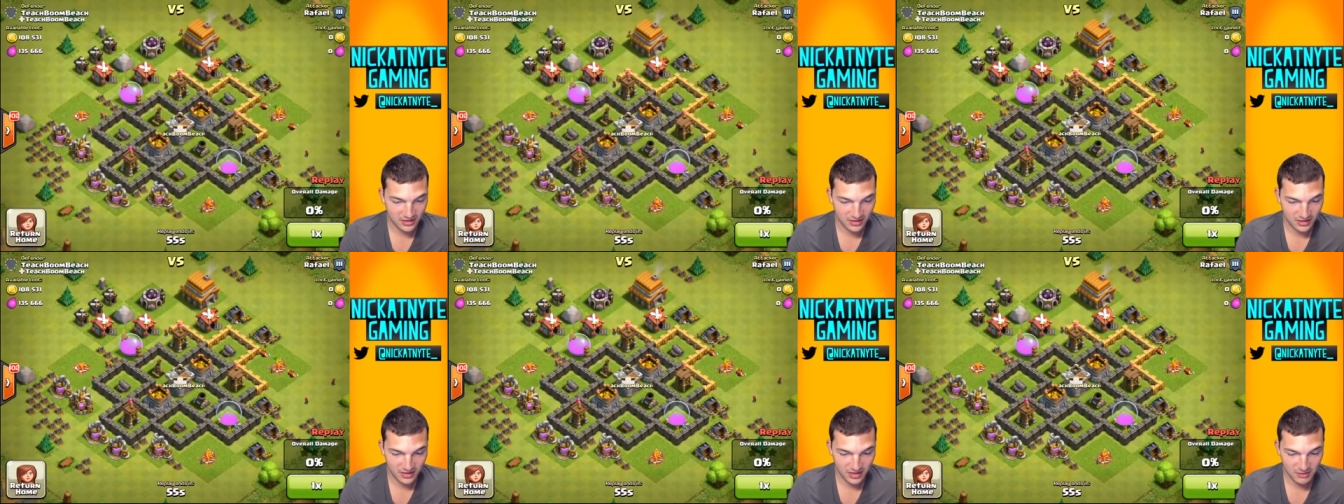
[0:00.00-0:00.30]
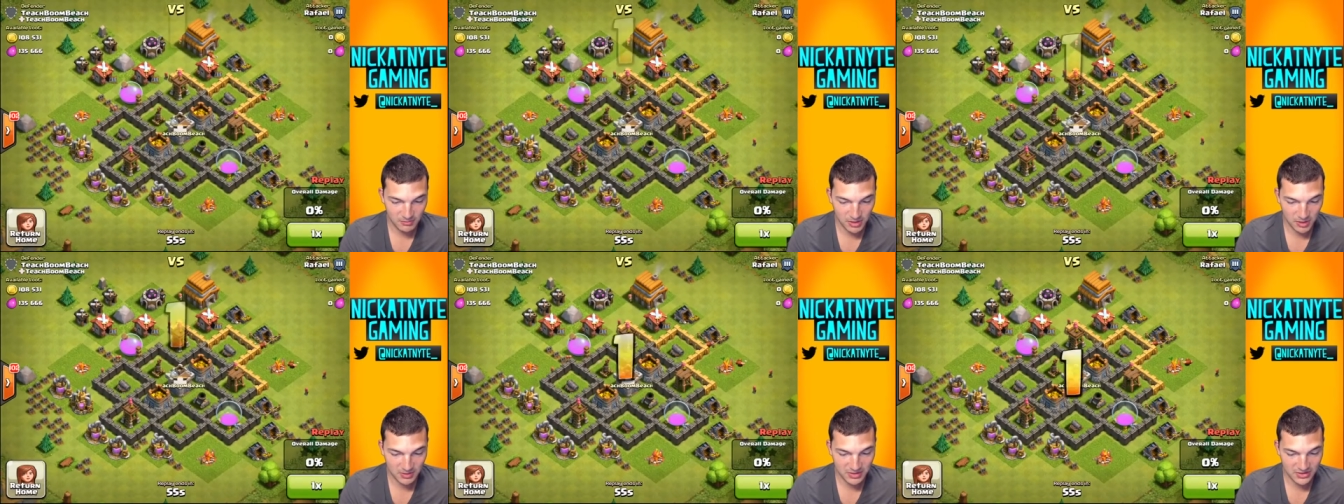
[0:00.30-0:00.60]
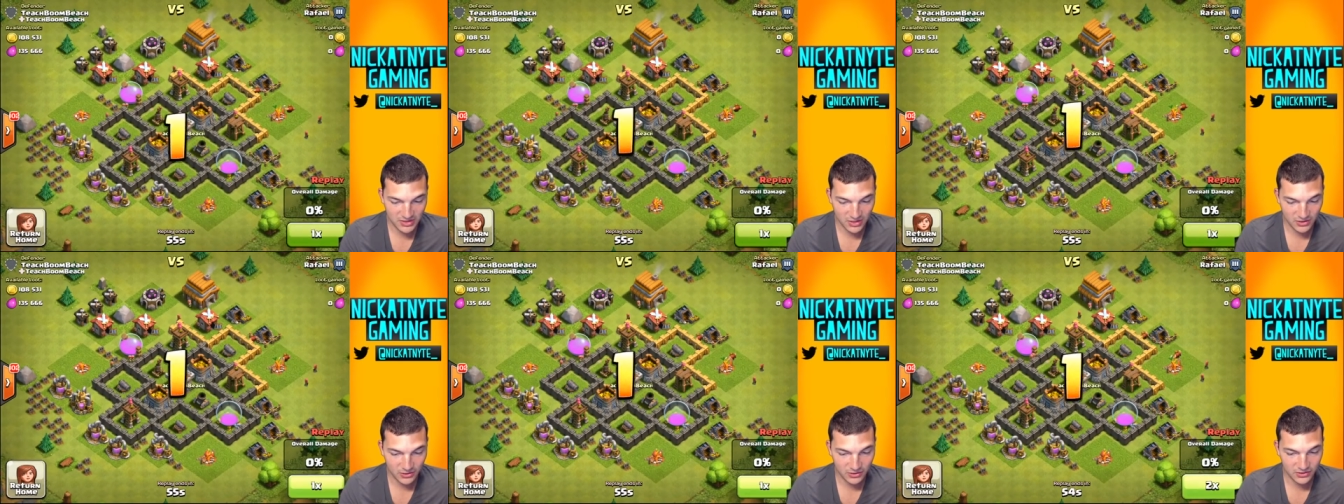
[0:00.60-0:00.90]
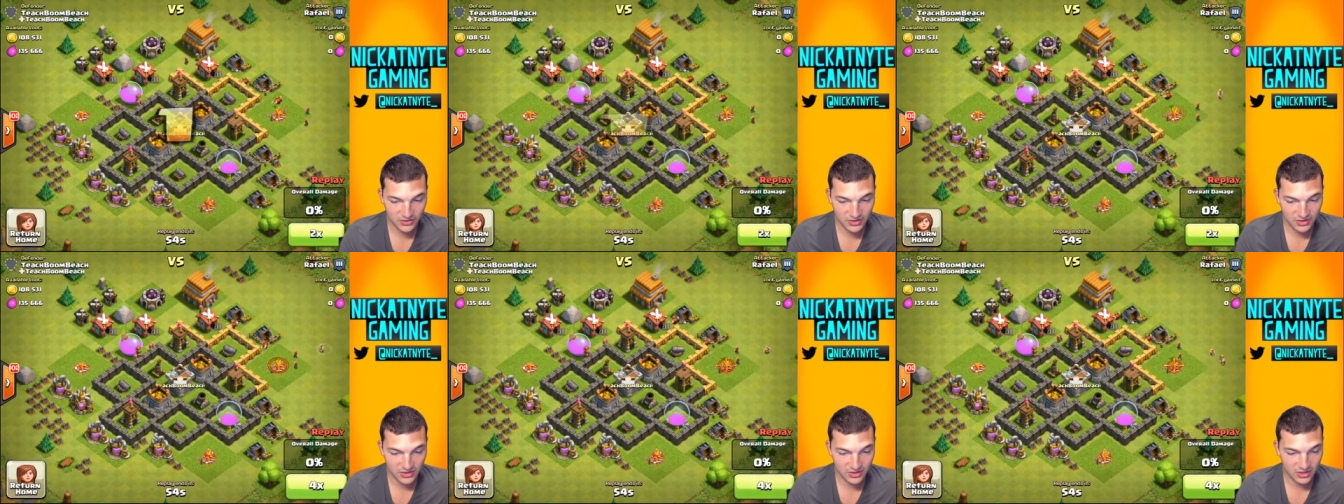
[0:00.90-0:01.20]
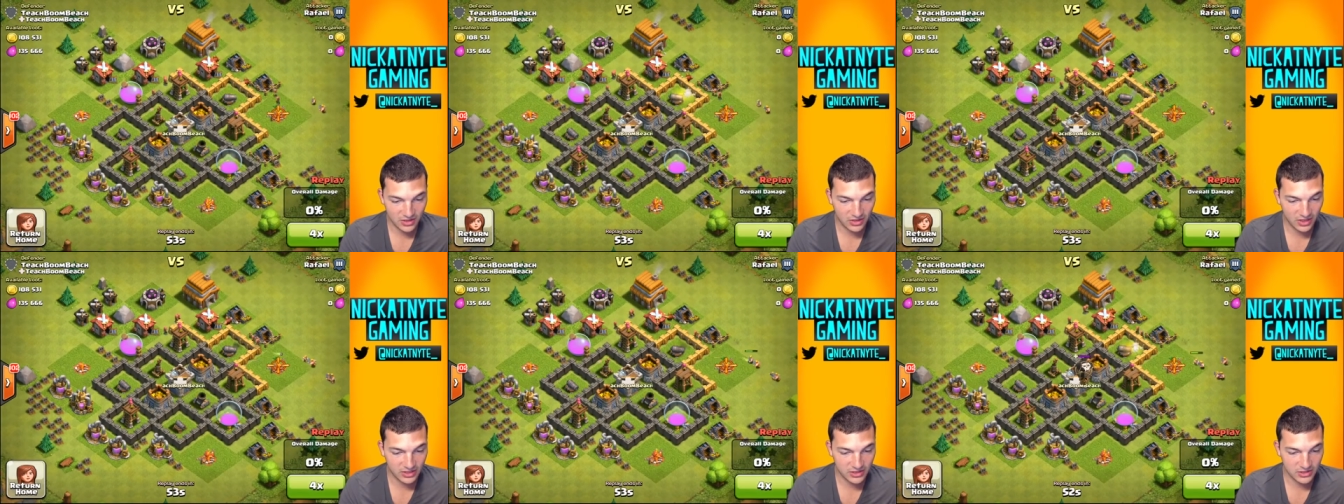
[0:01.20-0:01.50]
He probably saw those
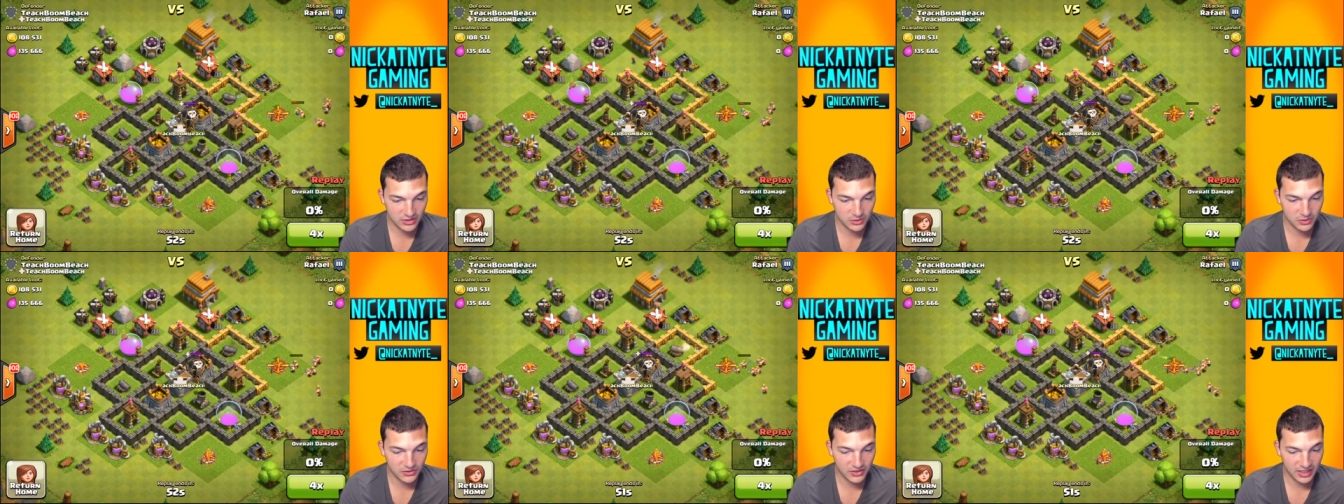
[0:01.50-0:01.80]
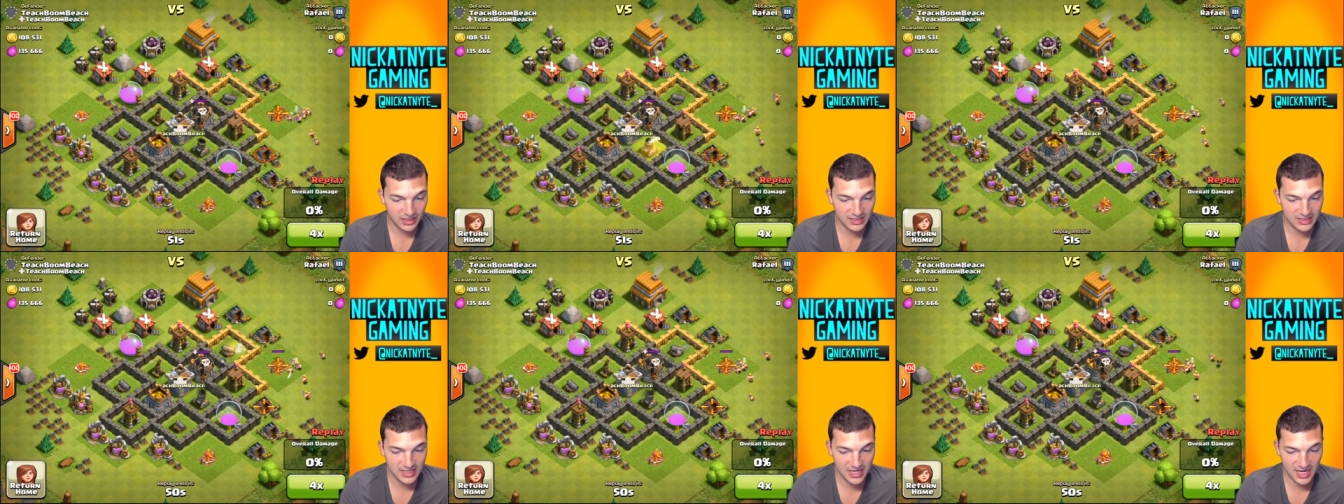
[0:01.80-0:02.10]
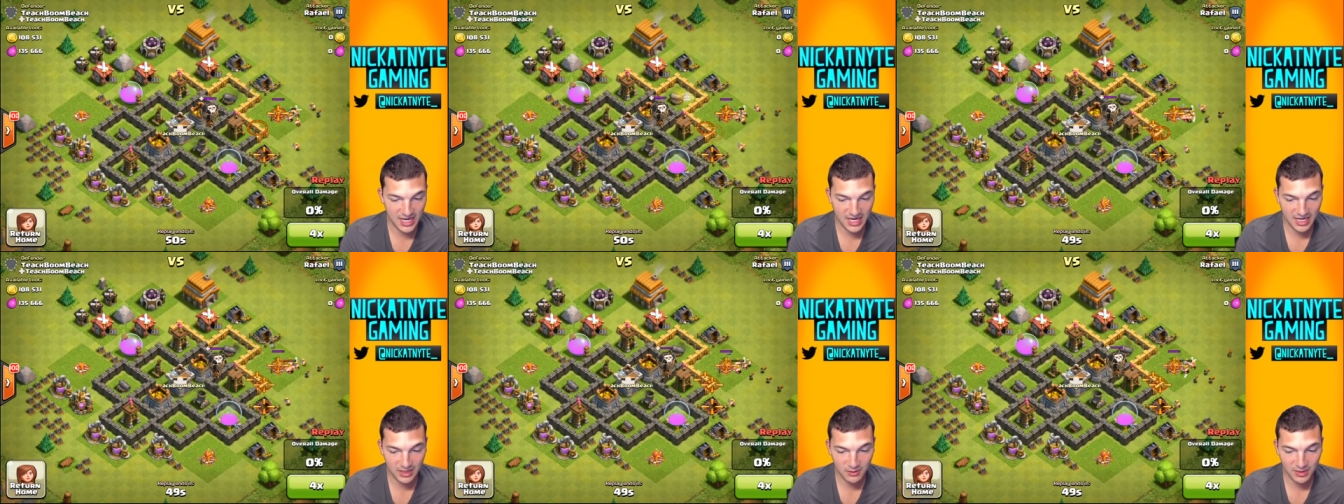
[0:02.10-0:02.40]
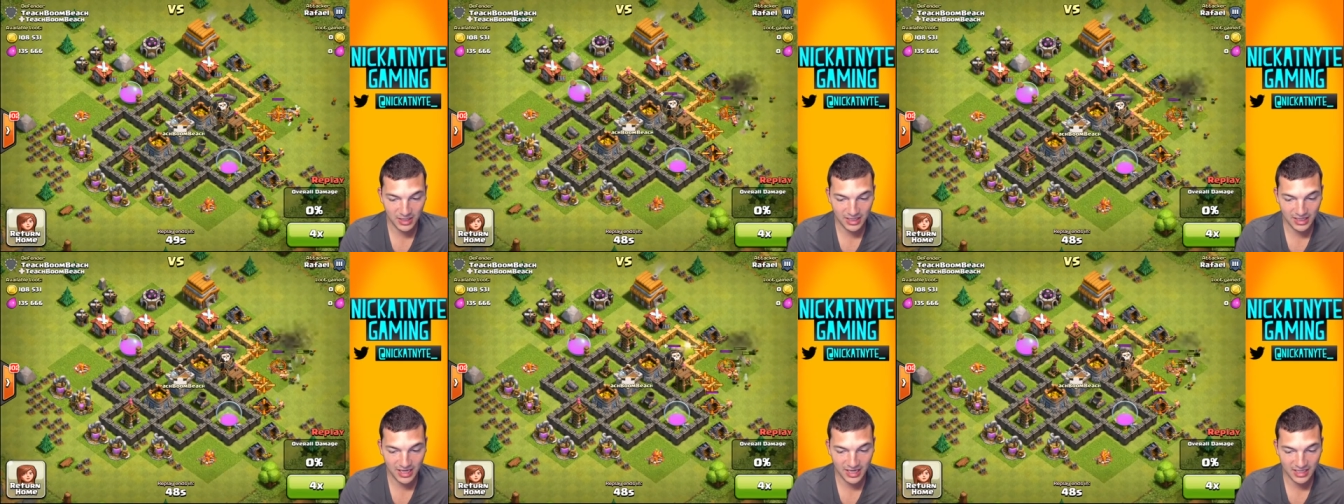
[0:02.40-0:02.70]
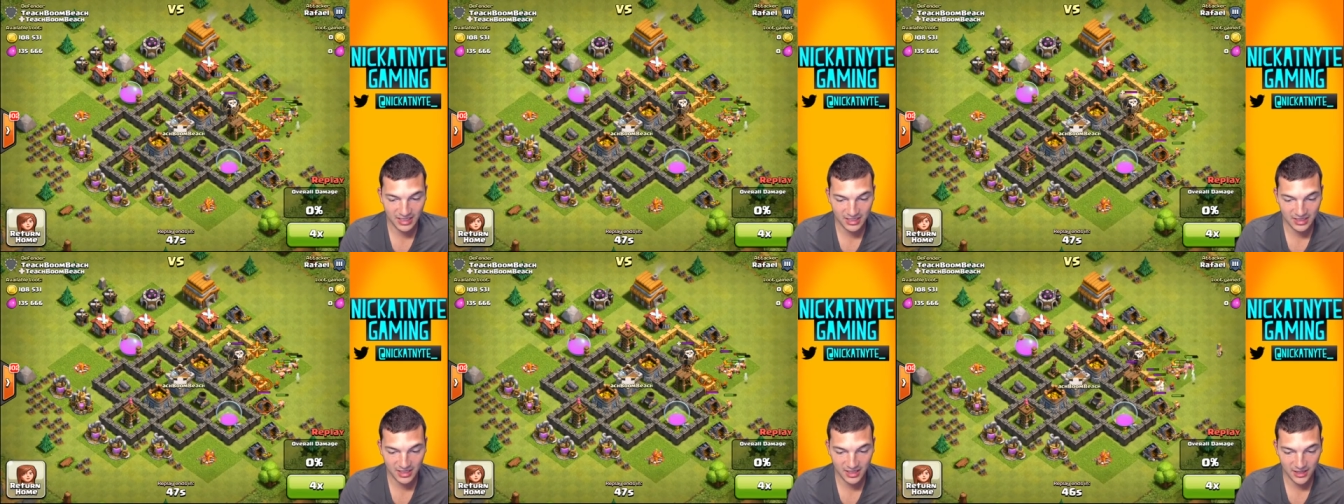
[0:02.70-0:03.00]
collectors and was like, dang, we got to get
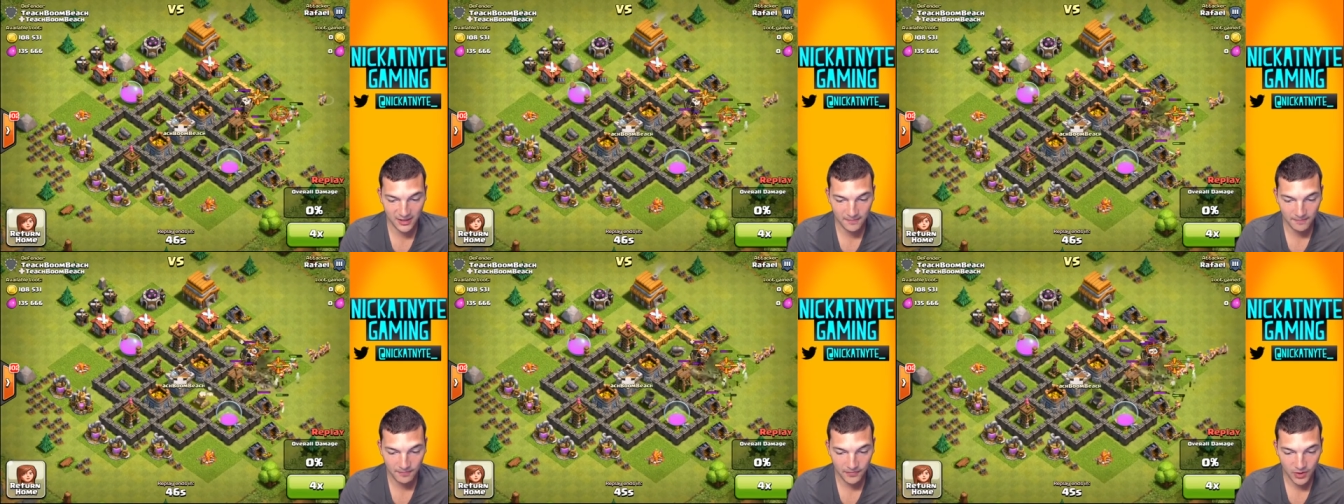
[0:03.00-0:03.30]
in there.